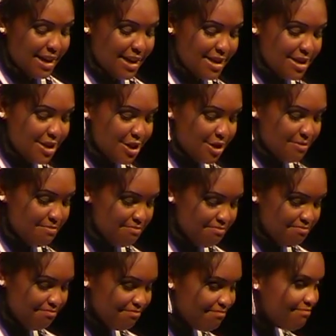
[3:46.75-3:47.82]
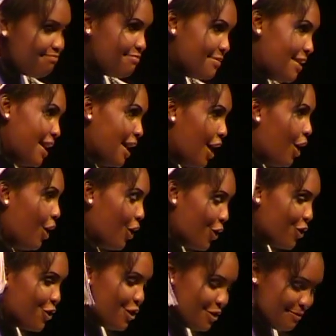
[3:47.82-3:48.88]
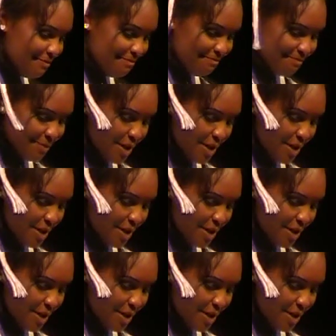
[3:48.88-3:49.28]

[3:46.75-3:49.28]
easier, they got harder.